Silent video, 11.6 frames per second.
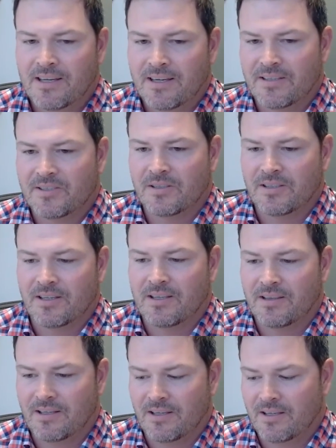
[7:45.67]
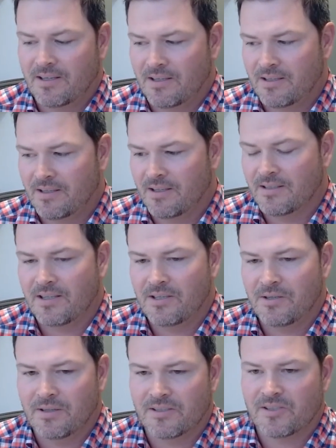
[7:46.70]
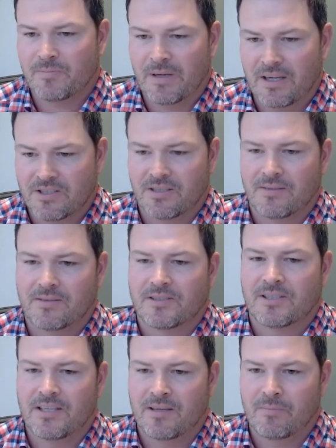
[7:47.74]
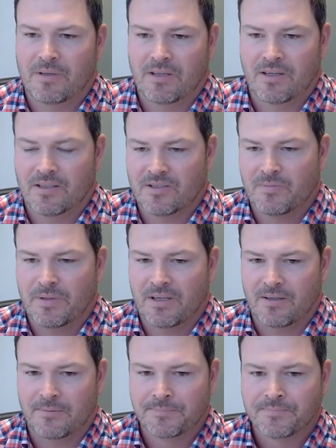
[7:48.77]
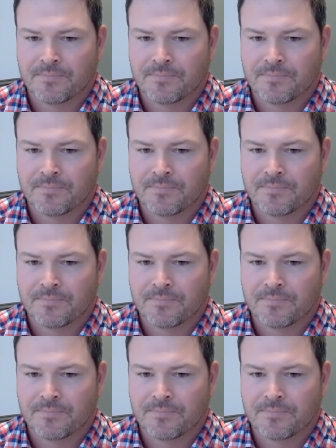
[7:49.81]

ex- the, the continued expansion of the scheme beyond just being